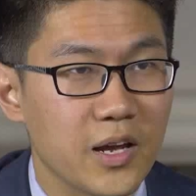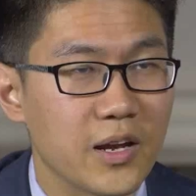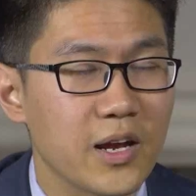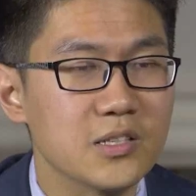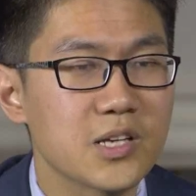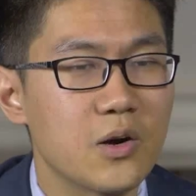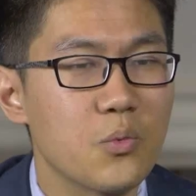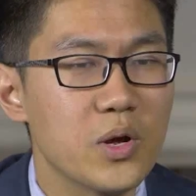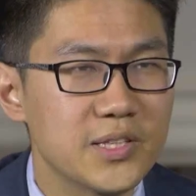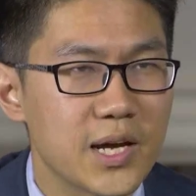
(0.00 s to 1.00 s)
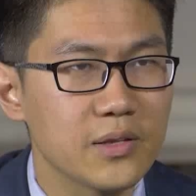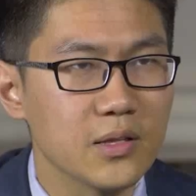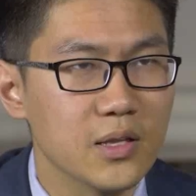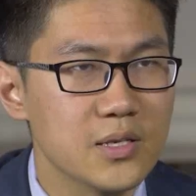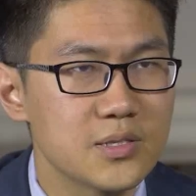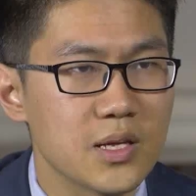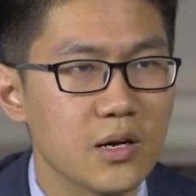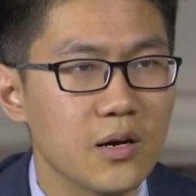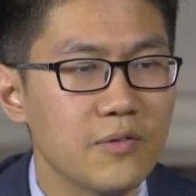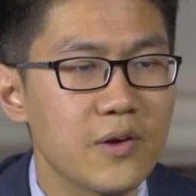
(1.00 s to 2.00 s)
And I just kind of went down the list
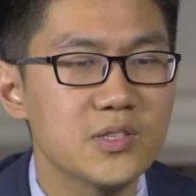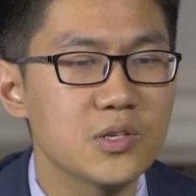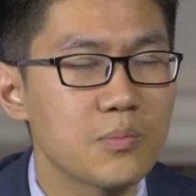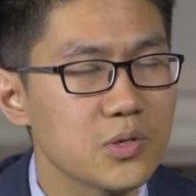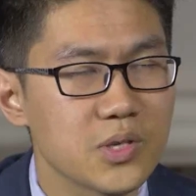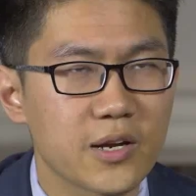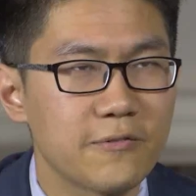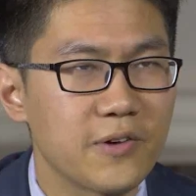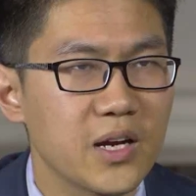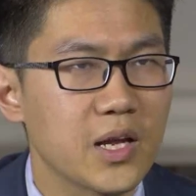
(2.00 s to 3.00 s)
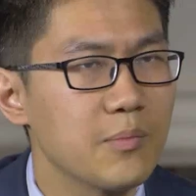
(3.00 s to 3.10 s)
of every single person I could find,